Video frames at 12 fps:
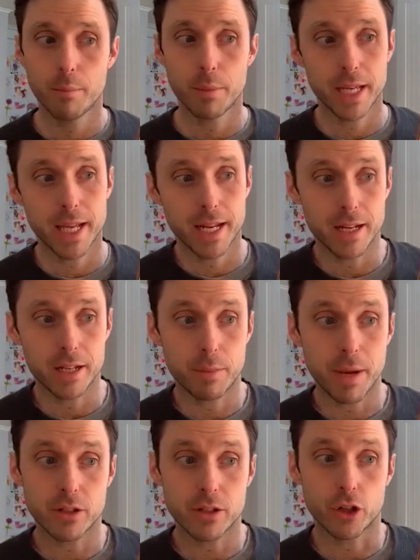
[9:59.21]
But again, it
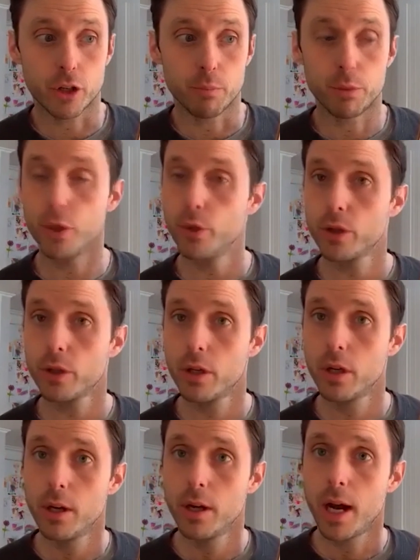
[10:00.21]
depends on your
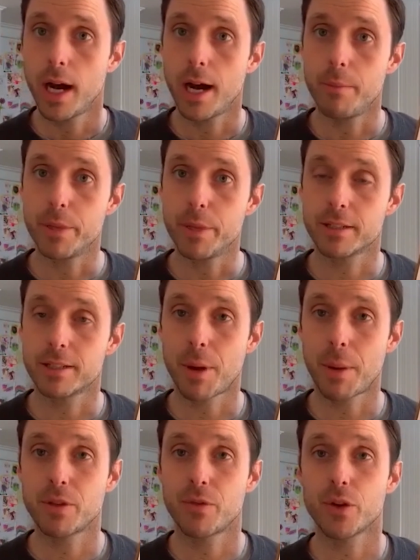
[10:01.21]
computer uh, because
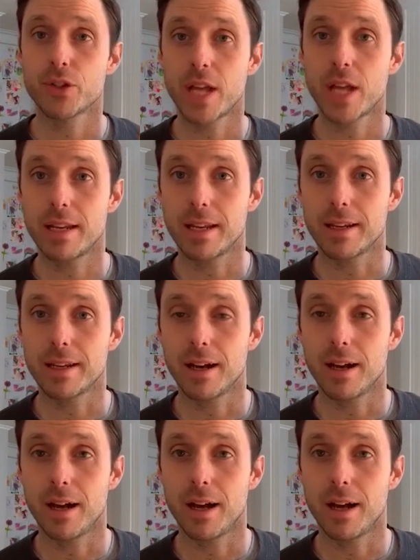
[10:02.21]
sometimes if you're sending